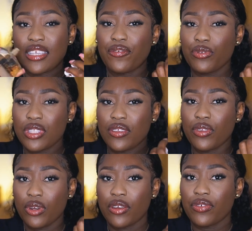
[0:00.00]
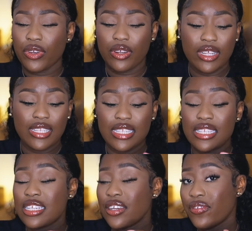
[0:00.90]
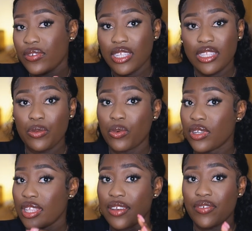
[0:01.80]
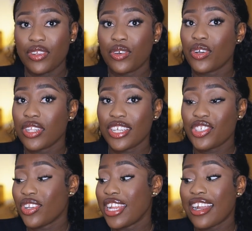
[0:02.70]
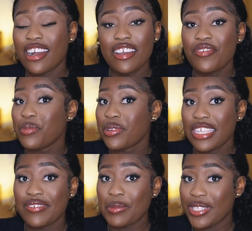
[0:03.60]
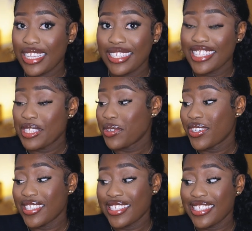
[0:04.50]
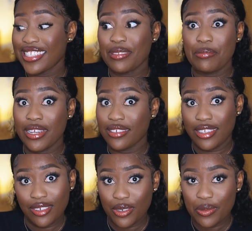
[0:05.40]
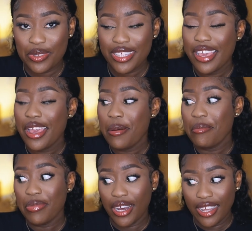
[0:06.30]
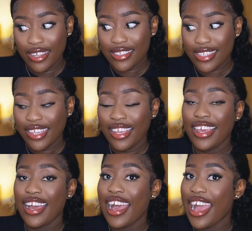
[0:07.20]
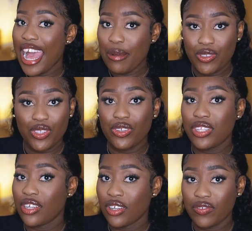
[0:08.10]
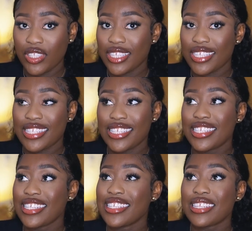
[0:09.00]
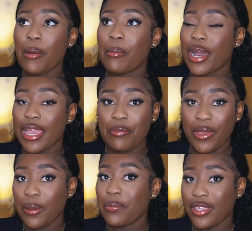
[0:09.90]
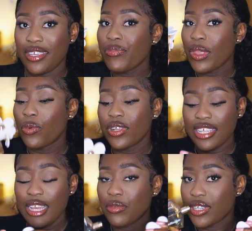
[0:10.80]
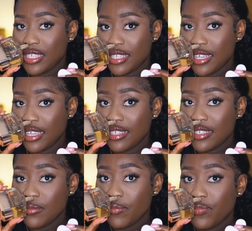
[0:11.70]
a fruity floral fragrance, definitely worth having in your collection. I can't even believe I'm saying this because this is my Jacobs, but I absolutely love this. This is my baby. One thing I'm going to say is,